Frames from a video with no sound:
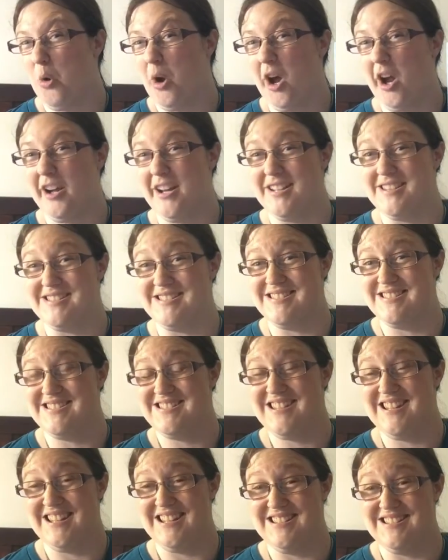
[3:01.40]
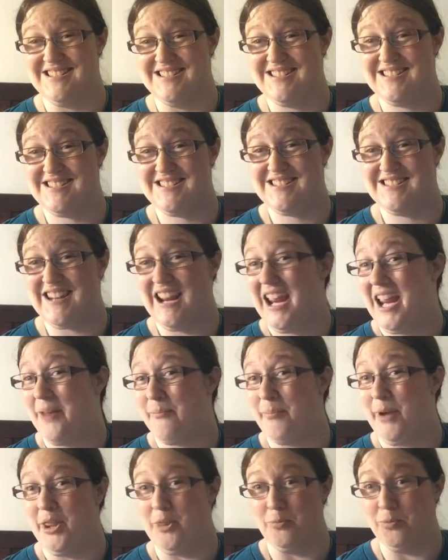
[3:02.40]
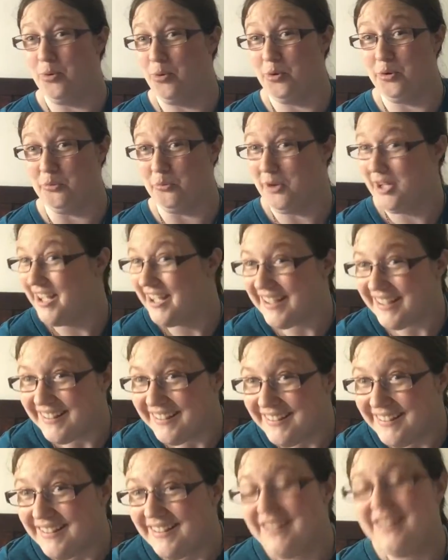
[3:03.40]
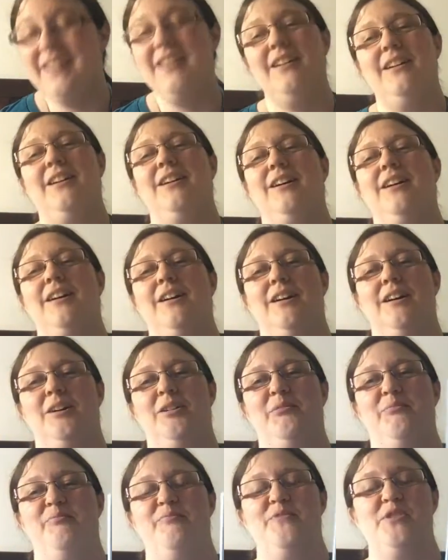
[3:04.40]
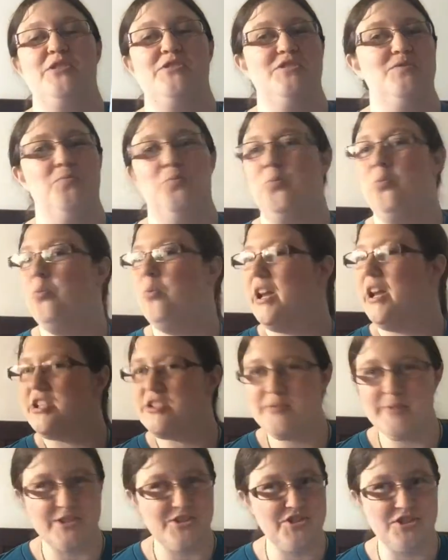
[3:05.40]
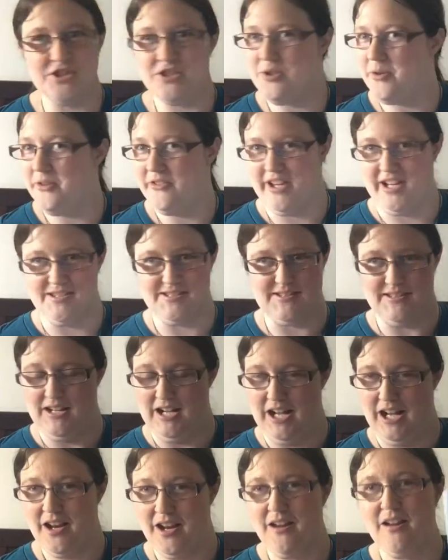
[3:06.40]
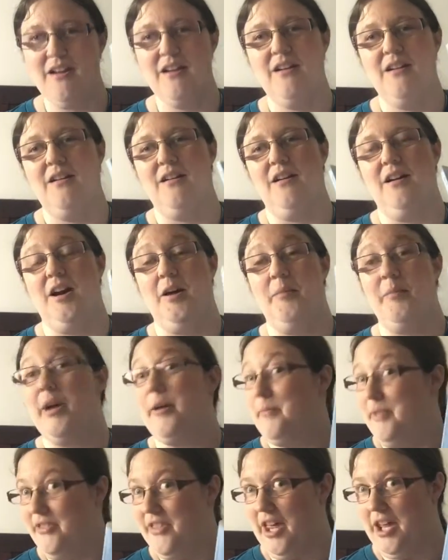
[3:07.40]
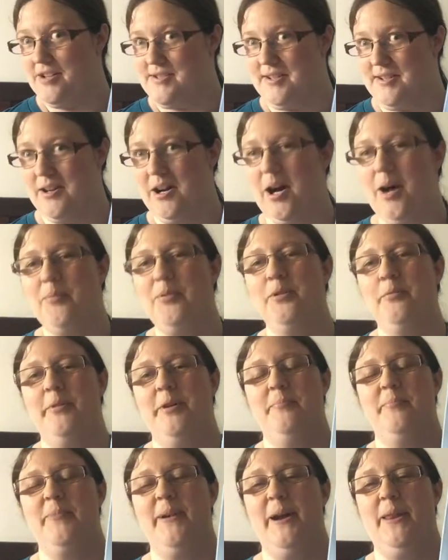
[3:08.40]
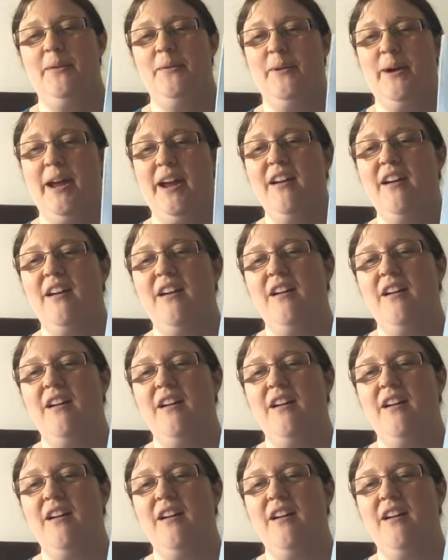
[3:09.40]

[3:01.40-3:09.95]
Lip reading: on and stay by the pool and read. There's way too much to do in that city. I mean that as a compliment, by the way.